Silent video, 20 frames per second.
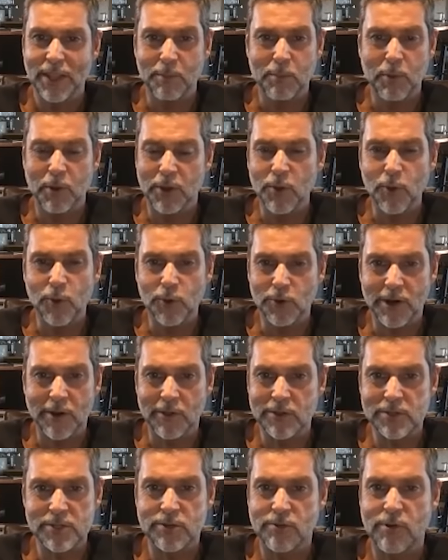put an order in
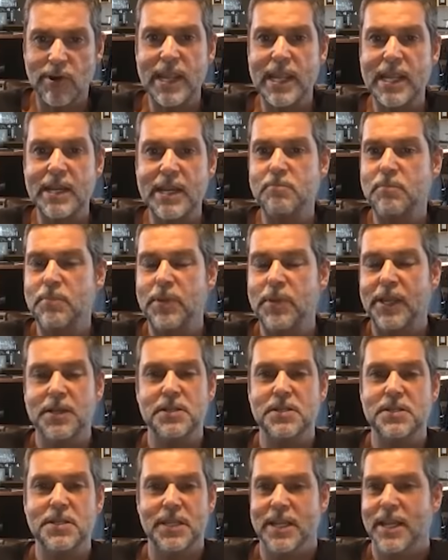on the screen
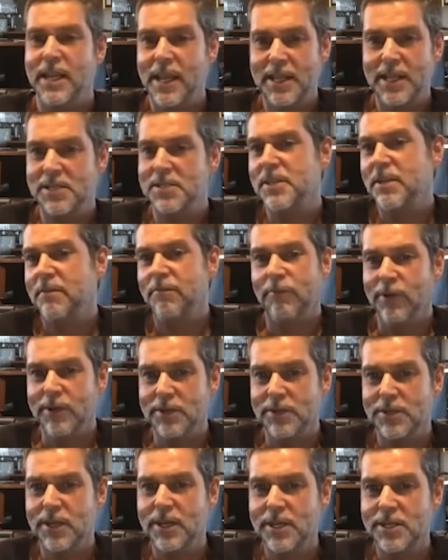because it's
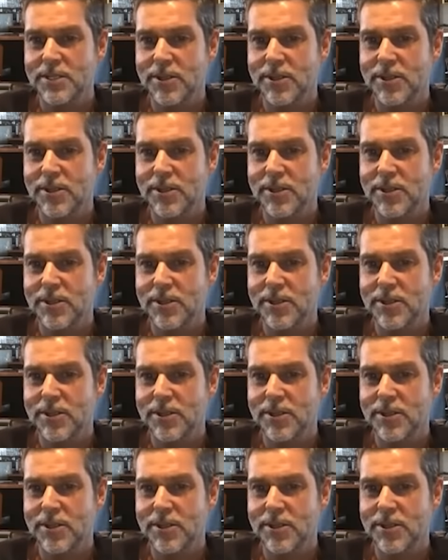different.